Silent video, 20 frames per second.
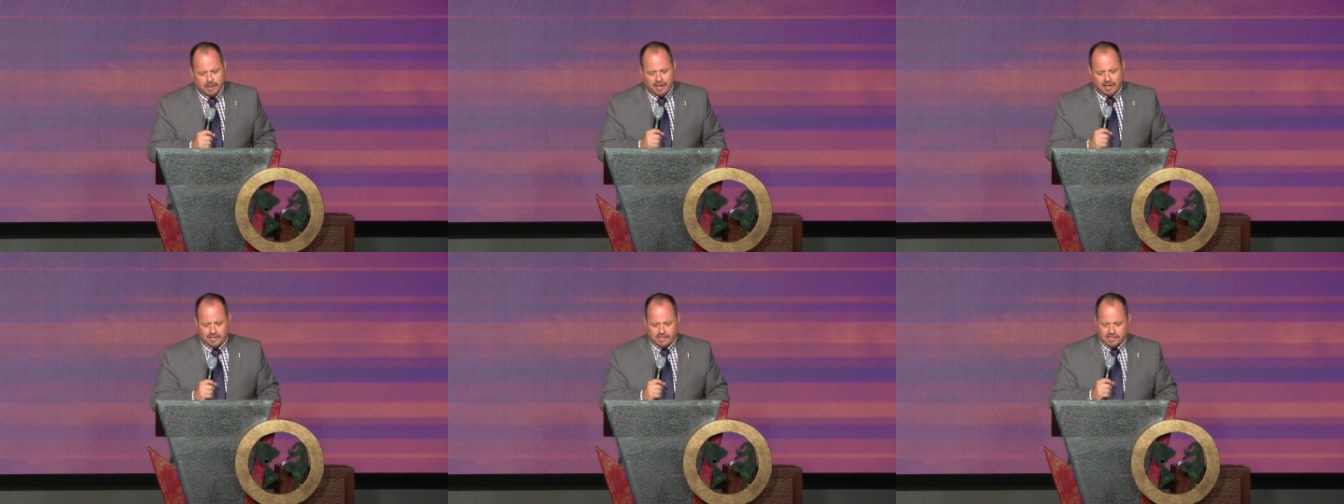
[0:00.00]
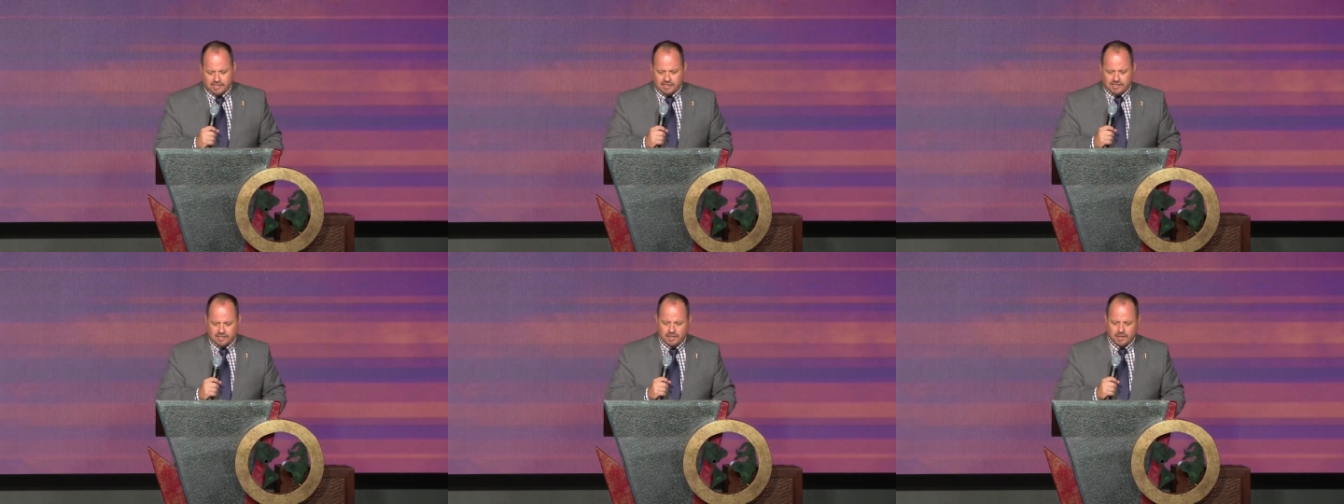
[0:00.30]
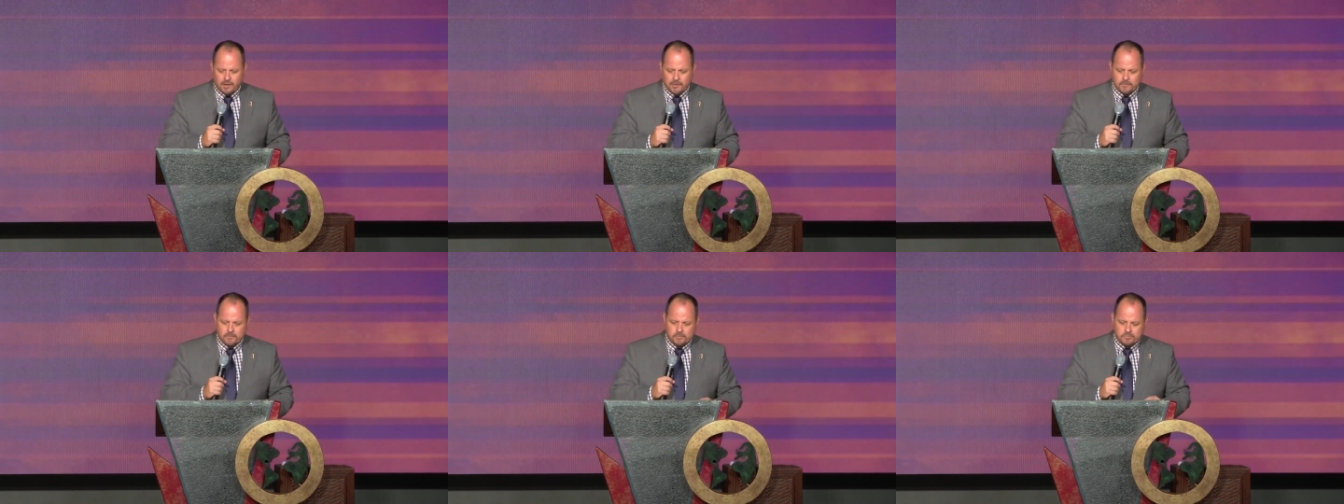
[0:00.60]
midst
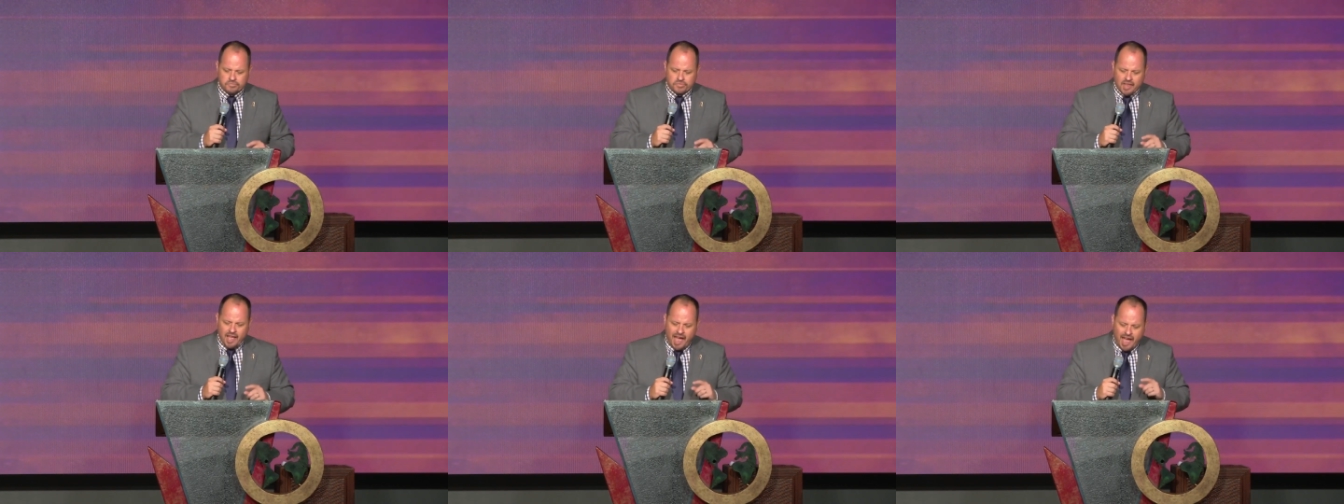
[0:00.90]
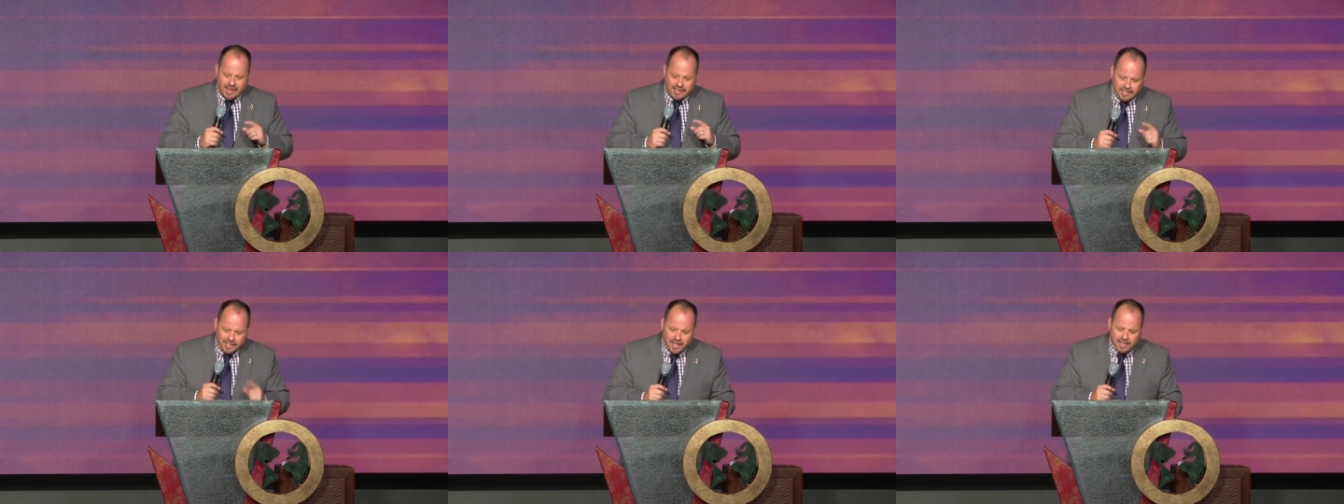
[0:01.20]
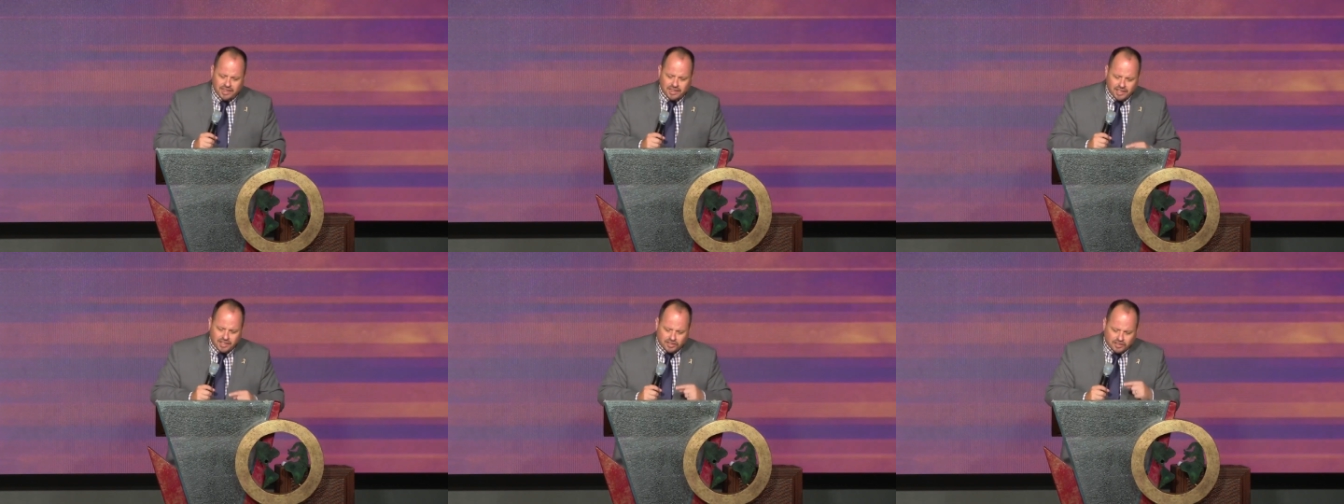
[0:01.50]
had
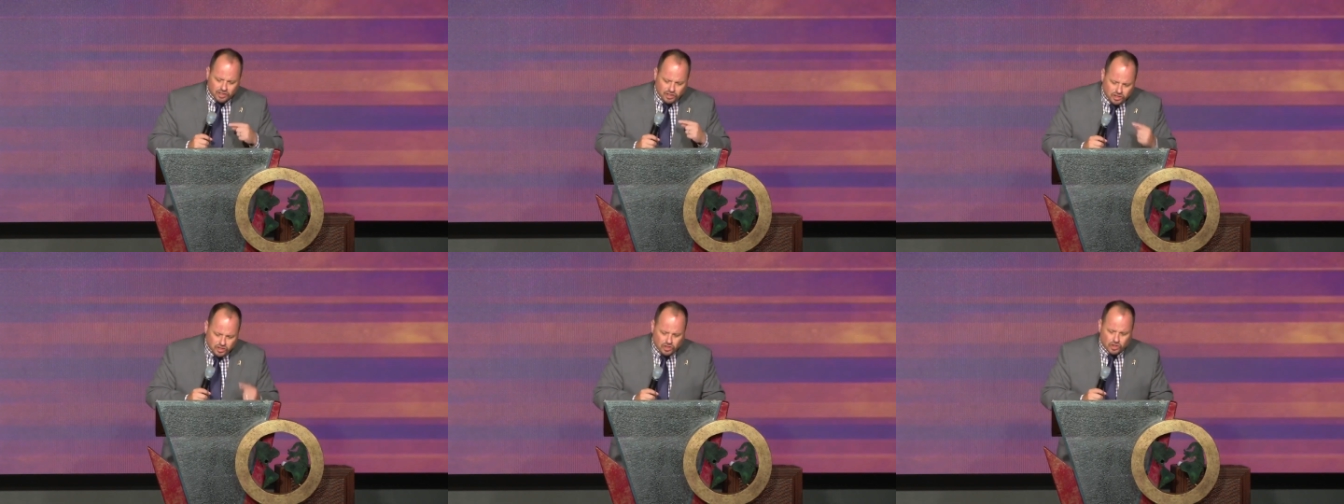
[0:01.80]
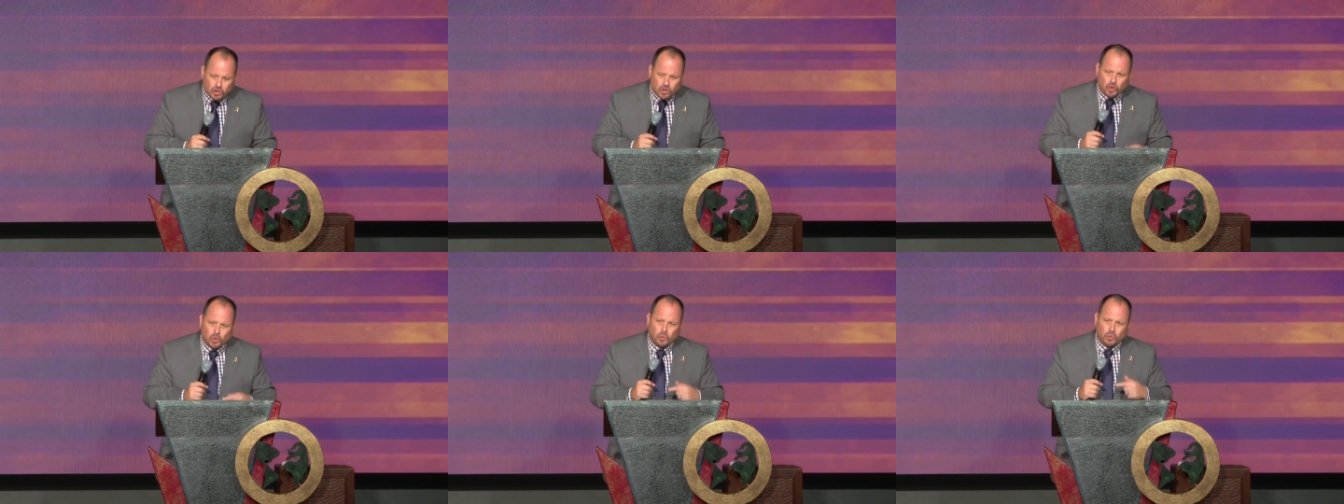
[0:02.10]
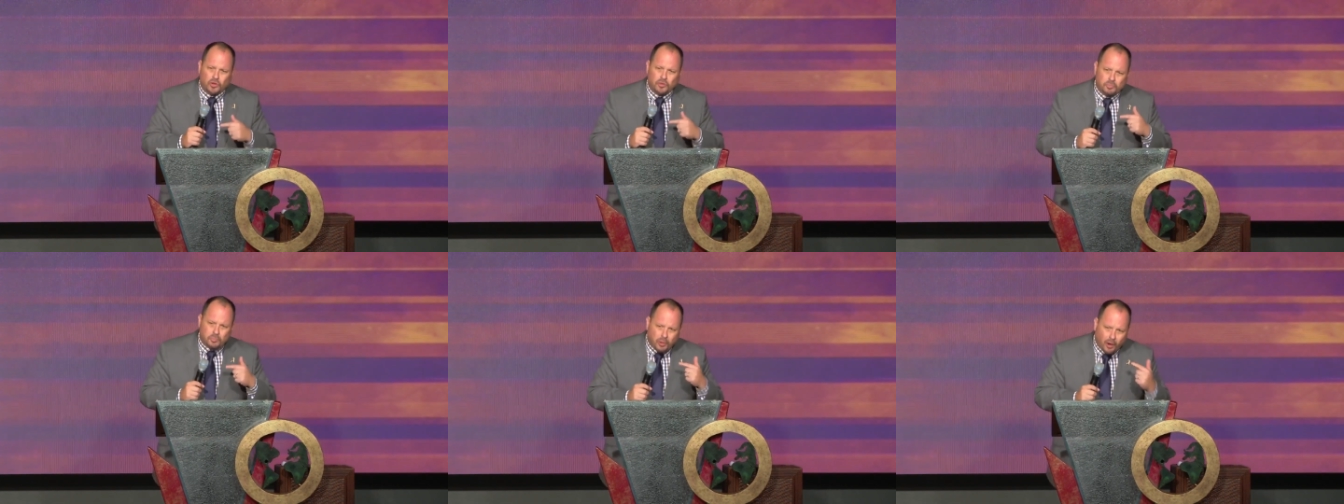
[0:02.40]
nothing to do
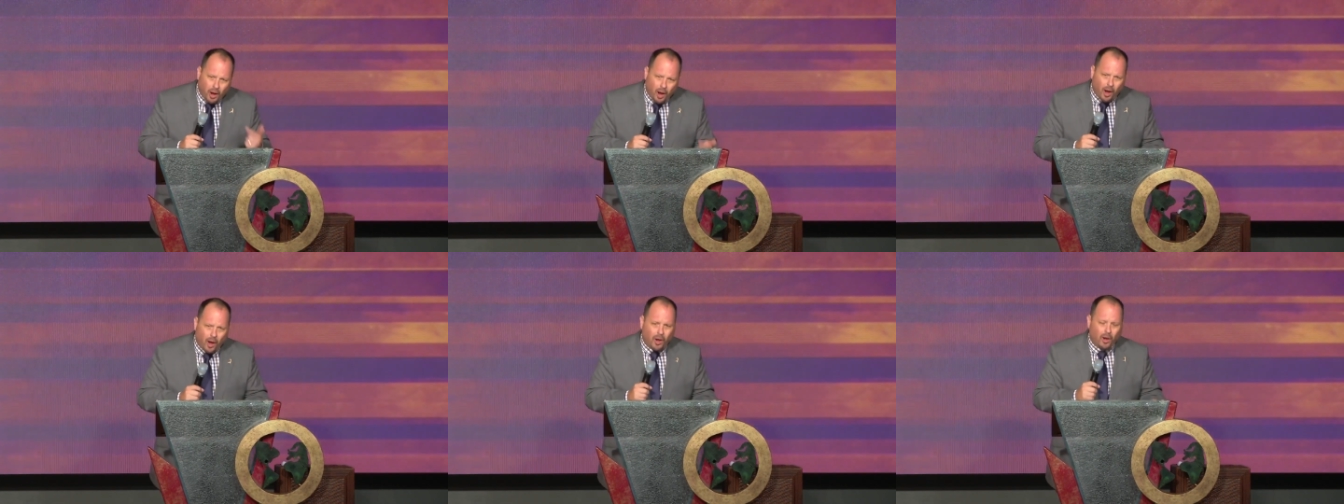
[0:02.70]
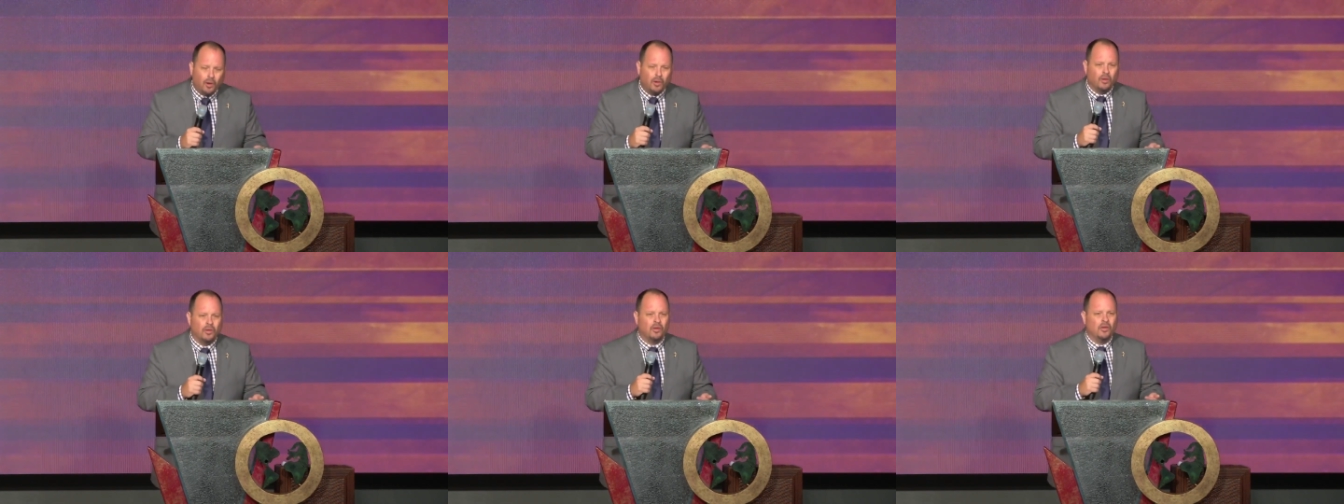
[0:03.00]
with Paul.